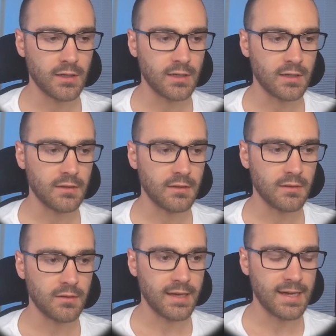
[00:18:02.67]

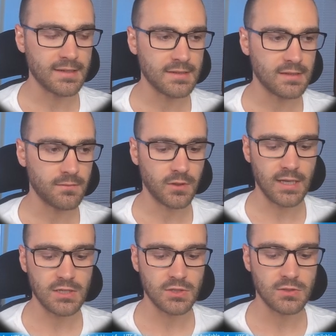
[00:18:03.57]
that
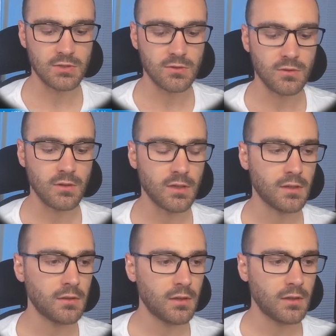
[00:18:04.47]
invocation to
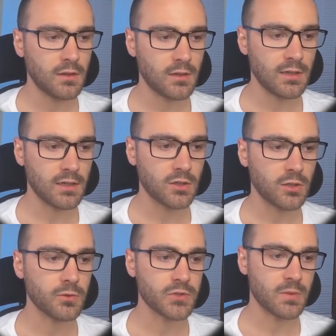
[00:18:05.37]
the
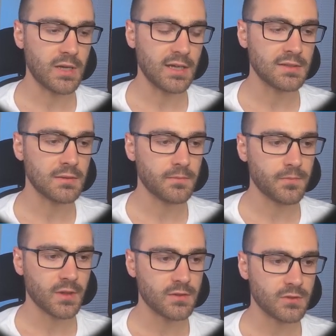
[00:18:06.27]
close command.
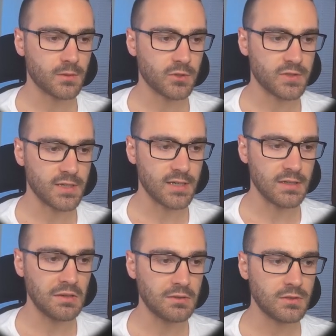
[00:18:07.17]
So I'm going to
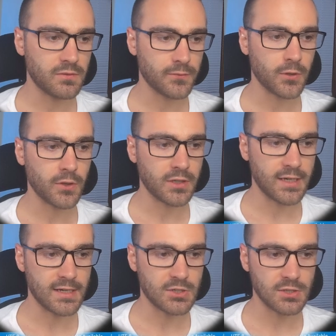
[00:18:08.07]
say defer
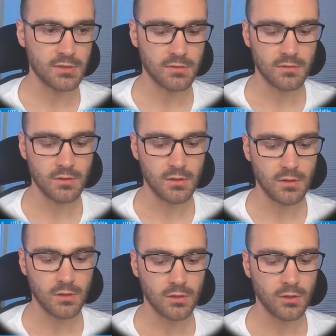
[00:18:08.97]
connection
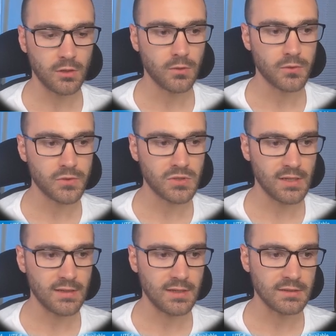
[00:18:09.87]
close
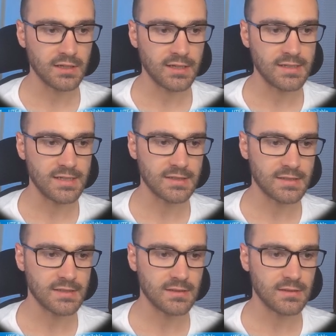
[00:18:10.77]
and then
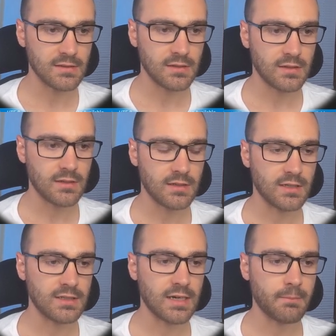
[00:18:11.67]

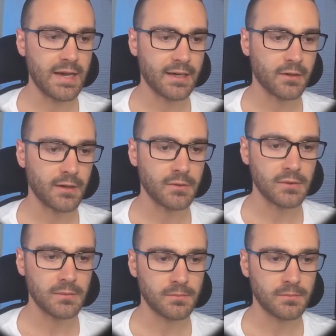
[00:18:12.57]
context.background.